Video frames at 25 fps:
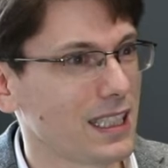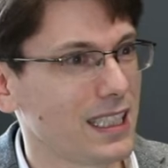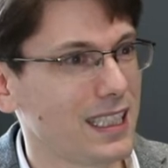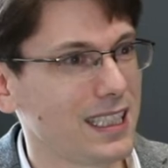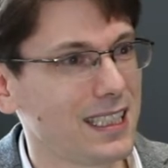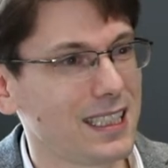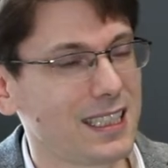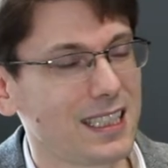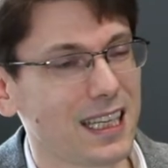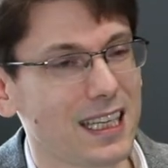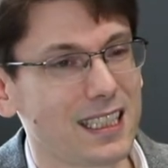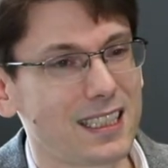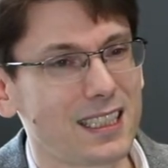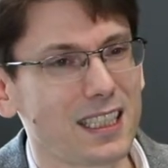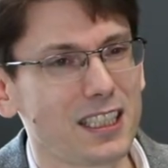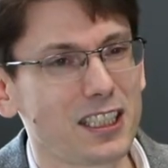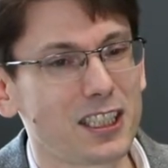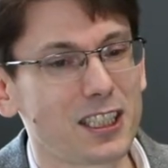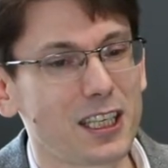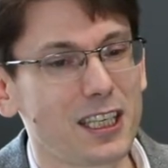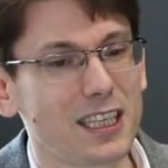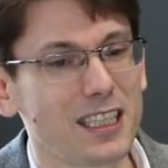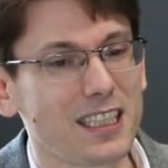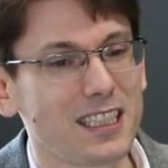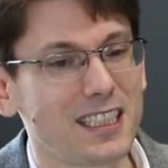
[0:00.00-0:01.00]
is
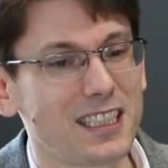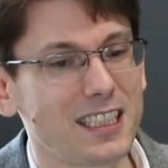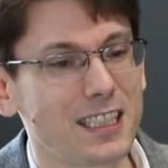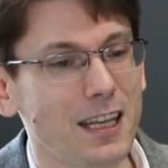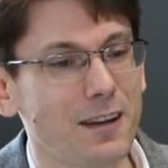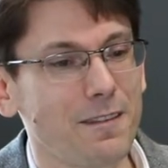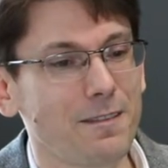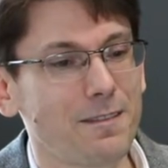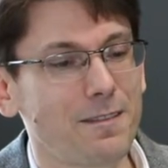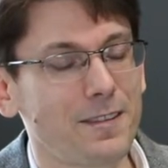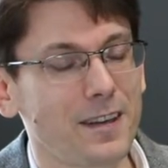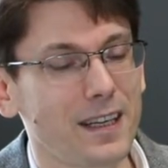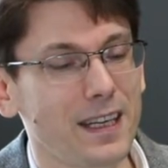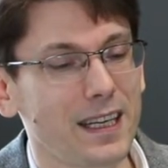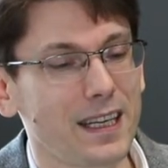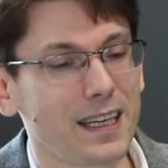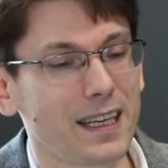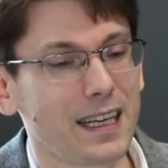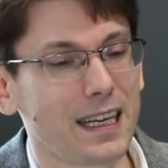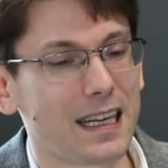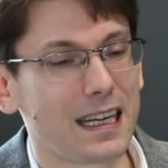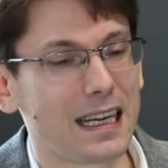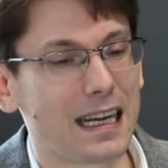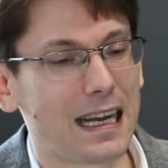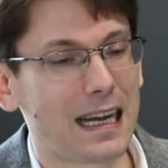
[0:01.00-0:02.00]
essentially something
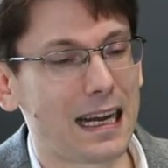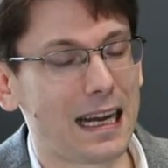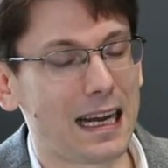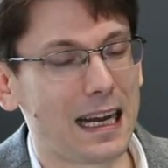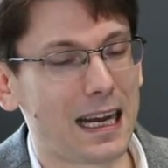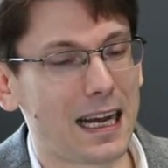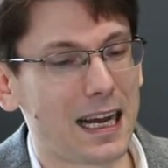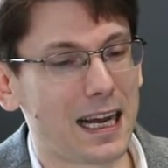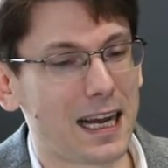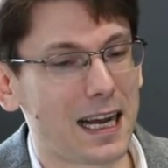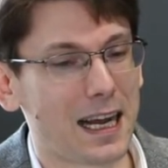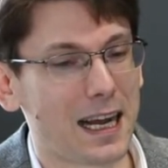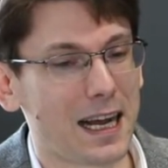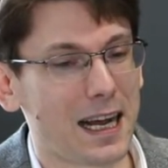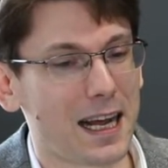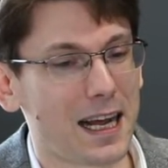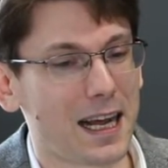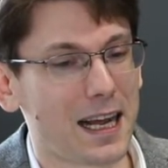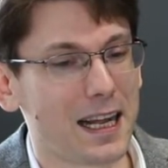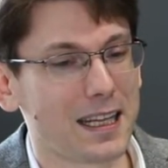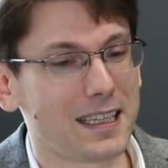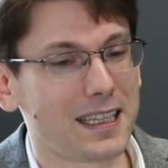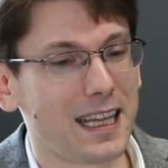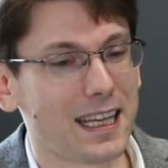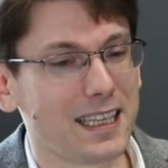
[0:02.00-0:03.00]

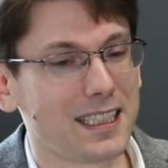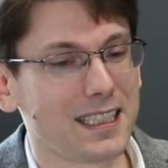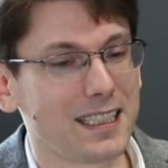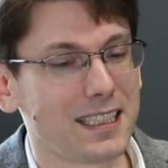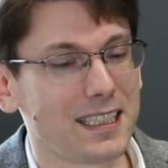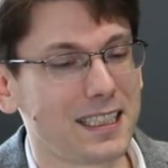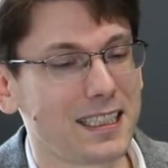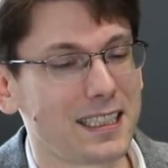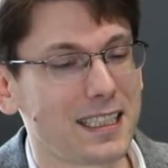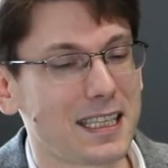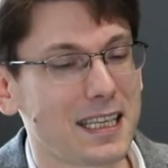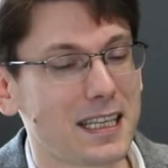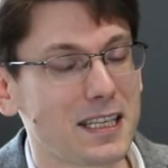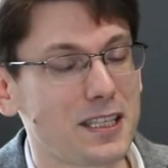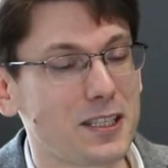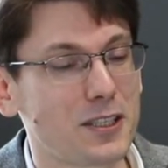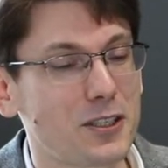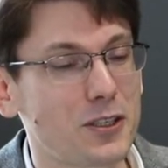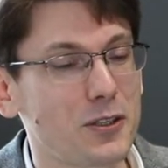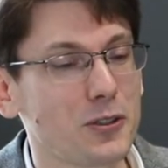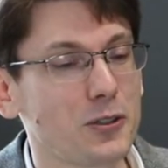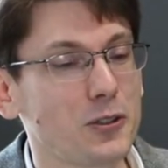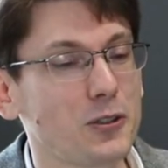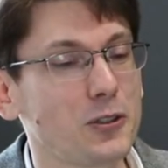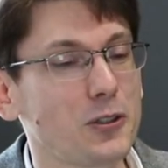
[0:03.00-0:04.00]
that is
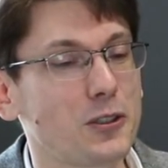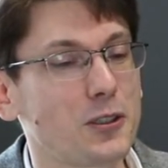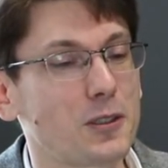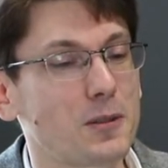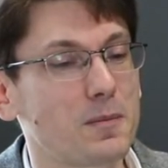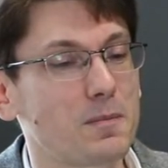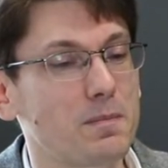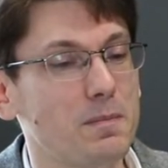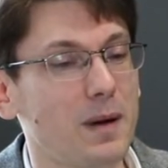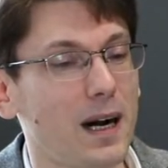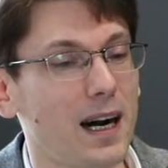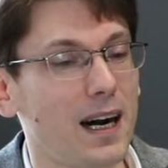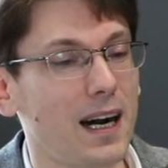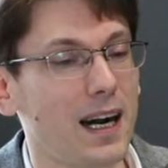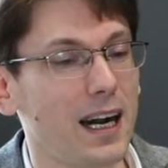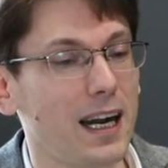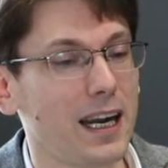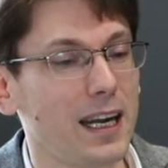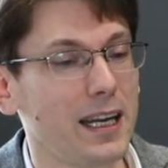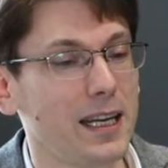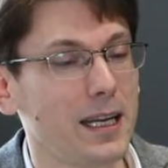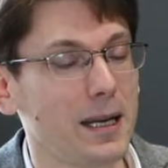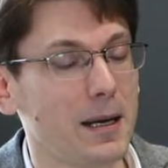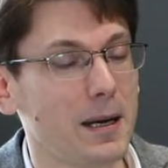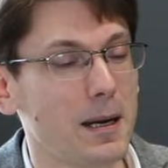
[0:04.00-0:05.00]
used
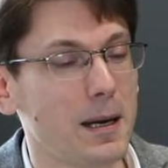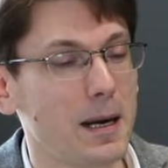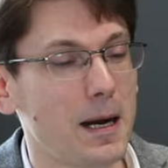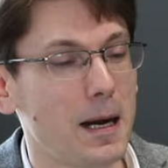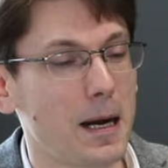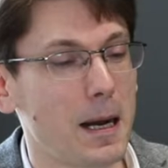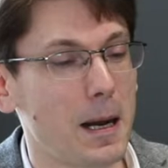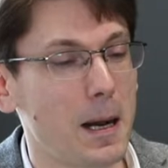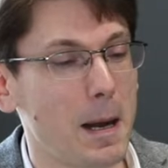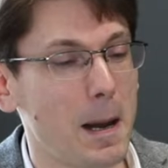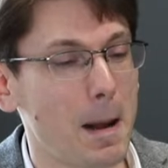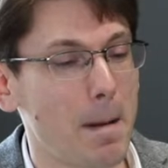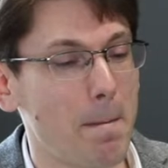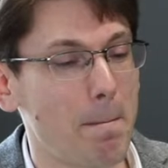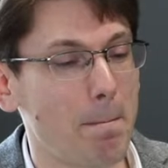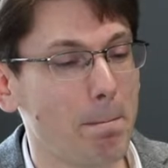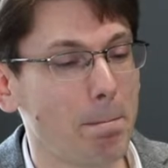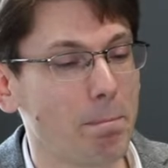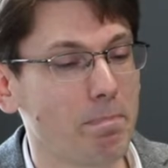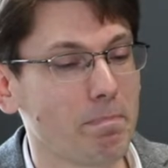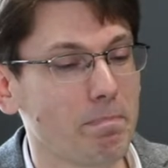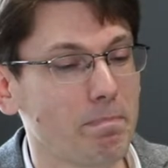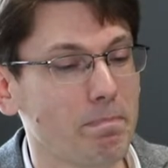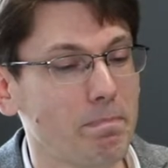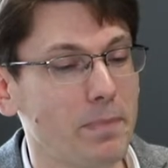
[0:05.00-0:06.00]
by
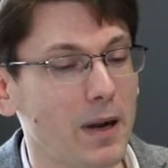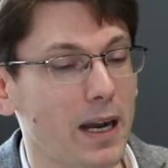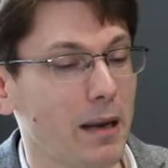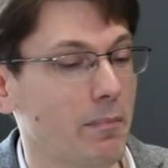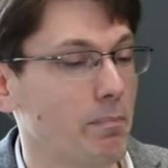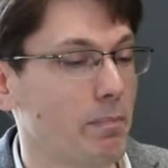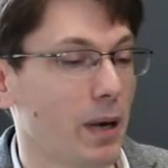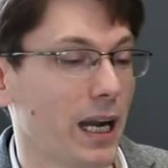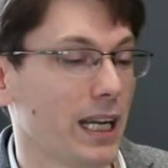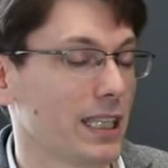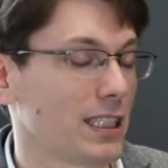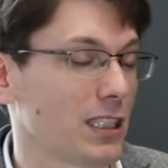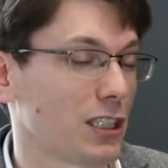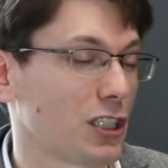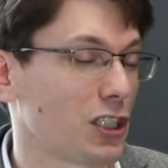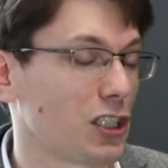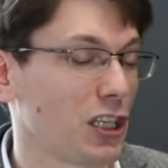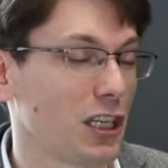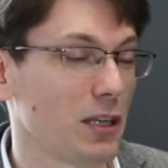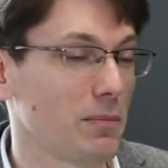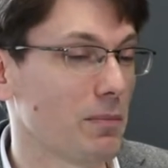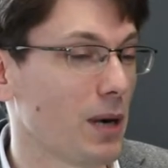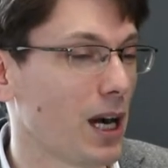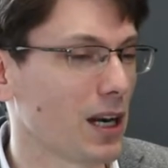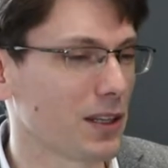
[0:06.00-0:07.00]

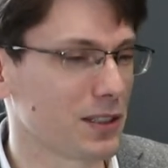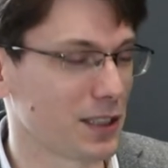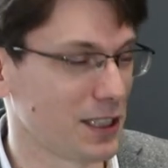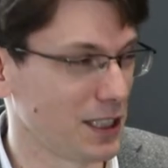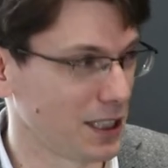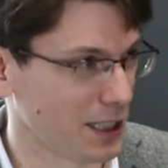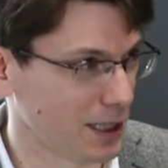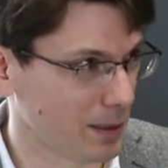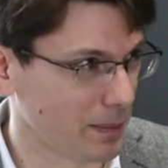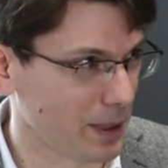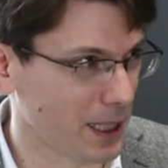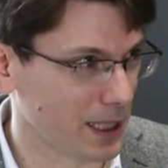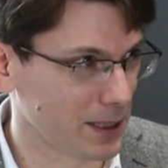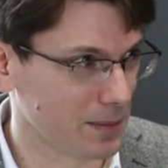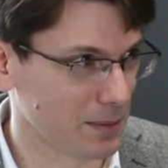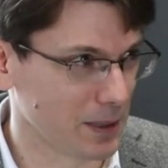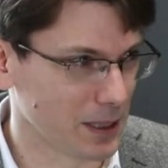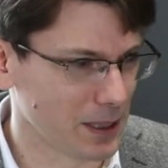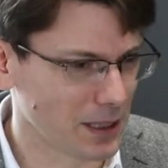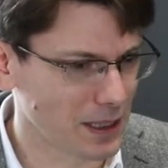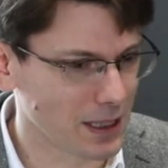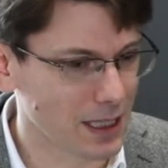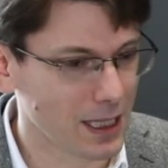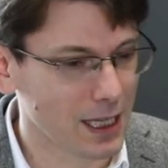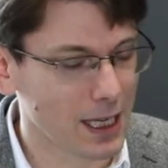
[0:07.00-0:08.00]
essentially marketing
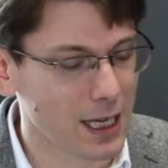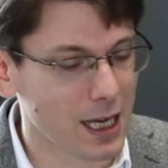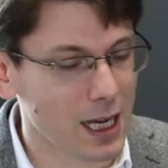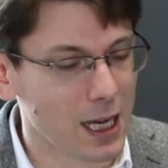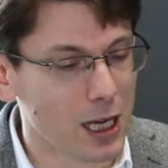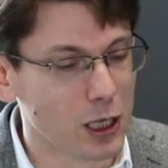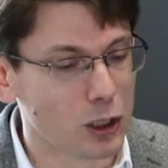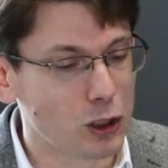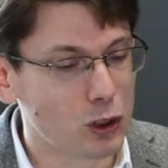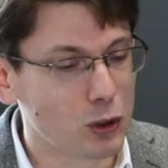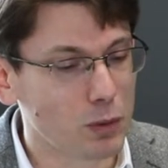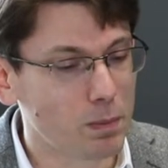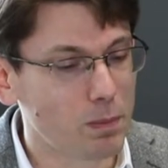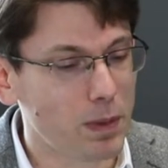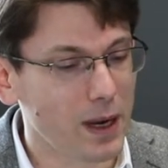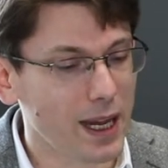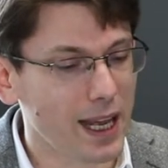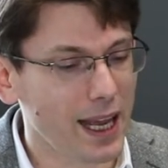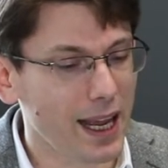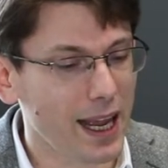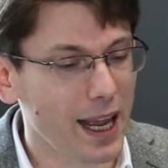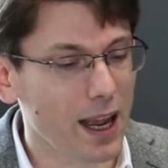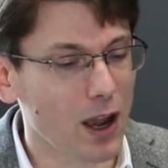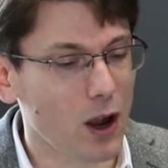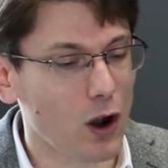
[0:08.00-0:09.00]
department to
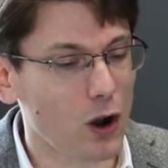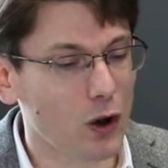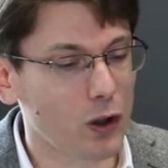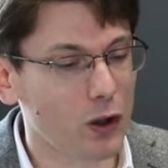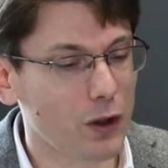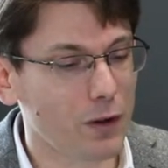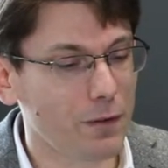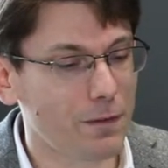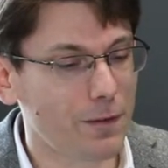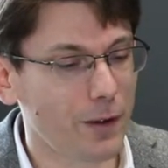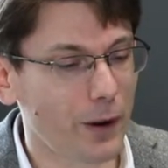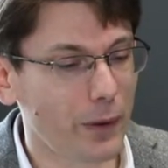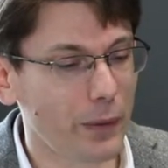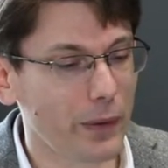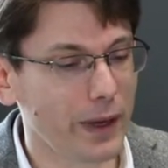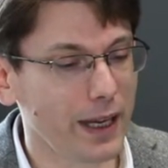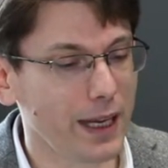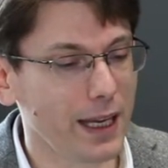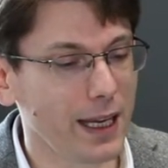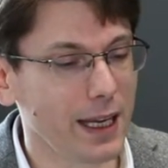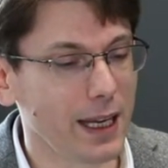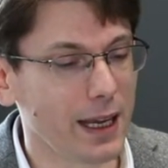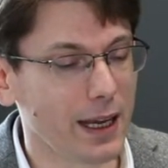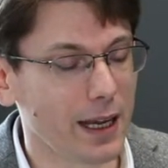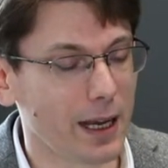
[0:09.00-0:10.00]
play on a
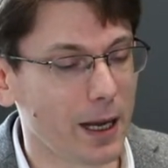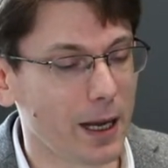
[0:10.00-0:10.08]
very